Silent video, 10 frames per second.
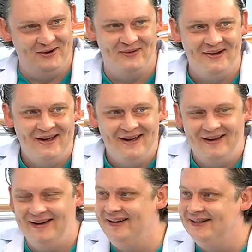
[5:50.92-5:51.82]

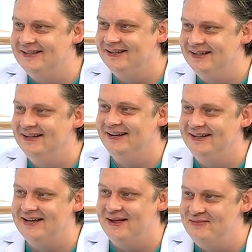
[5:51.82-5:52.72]

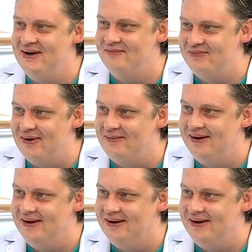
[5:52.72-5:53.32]
it can be a problem.